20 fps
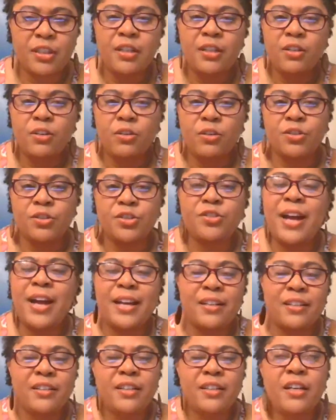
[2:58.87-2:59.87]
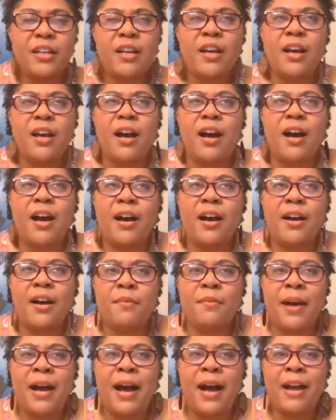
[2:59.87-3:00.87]
or strata,
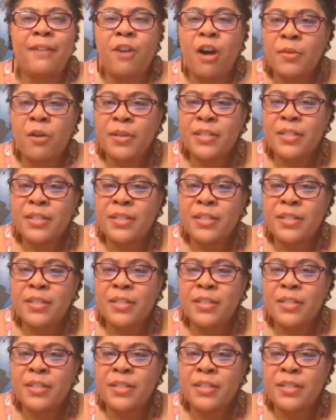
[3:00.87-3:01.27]
I've always